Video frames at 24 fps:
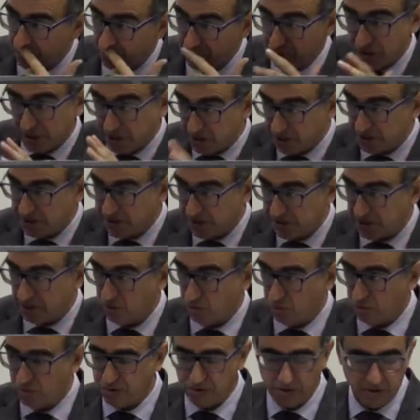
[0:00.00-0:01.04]
community. This is a
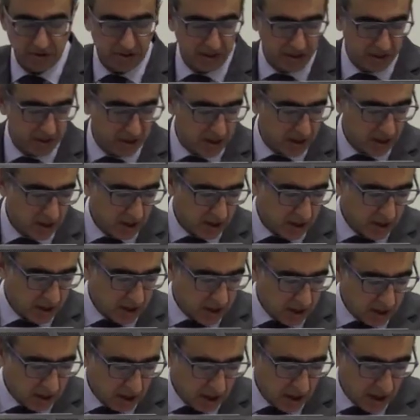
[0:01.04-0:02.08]
good thing.
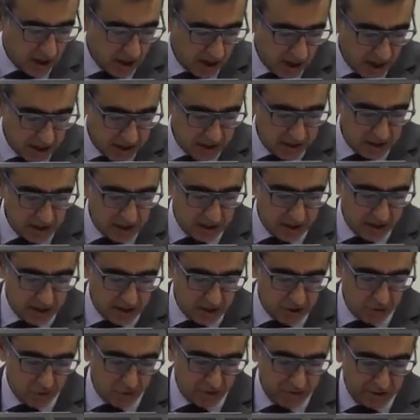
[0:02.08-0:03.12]
And
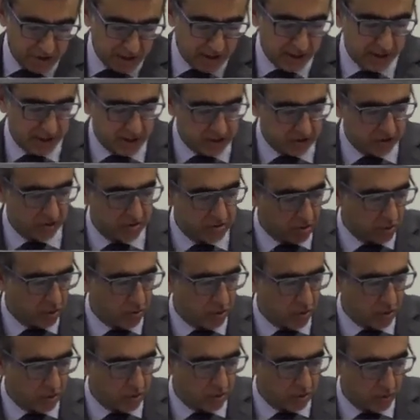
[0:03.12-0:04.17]
this good thing is not so
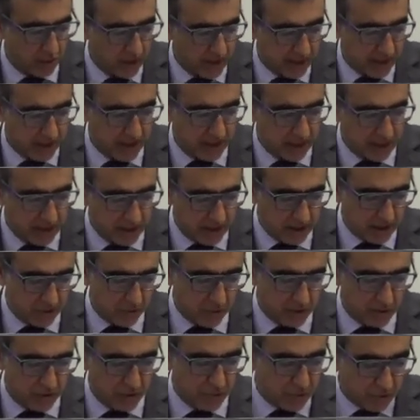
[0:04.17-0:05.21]
good when
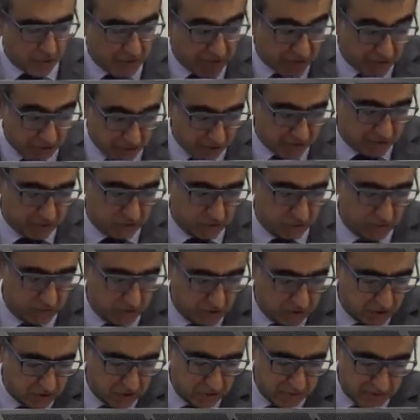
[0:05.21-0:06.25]
you refer to
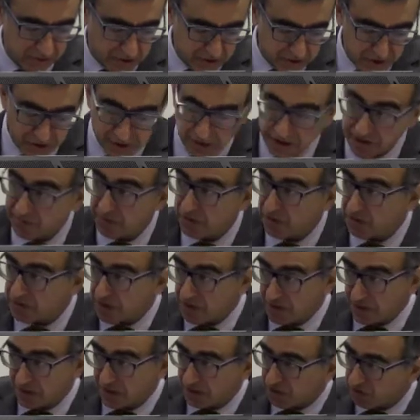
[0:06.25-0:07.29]
model-driven engineering, because
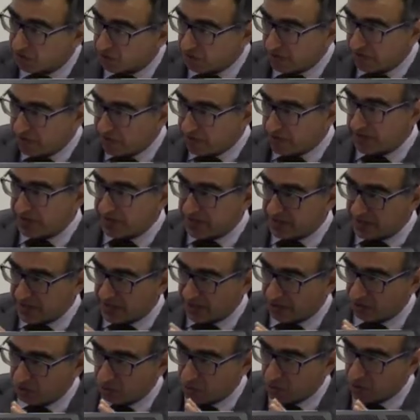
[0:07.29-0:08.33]
I think that your references
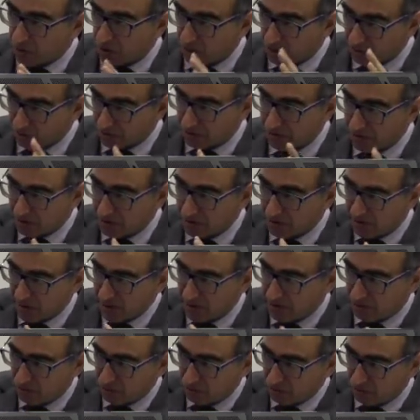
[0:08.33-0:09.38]
are too close,
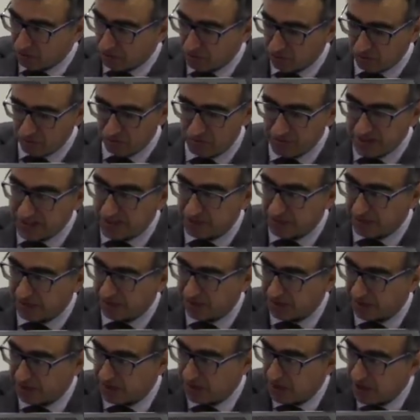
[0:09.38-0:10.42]
are too
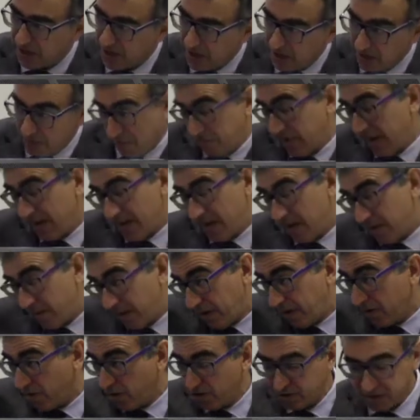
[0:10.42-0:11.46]
restricted. Mainly
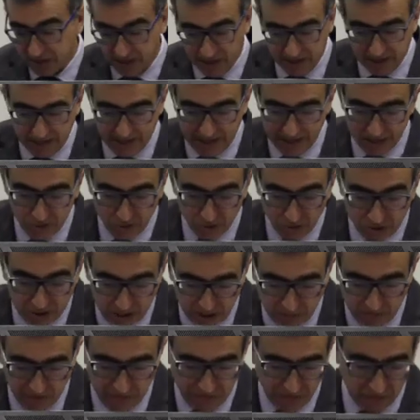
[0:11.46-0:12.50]
because I guess you said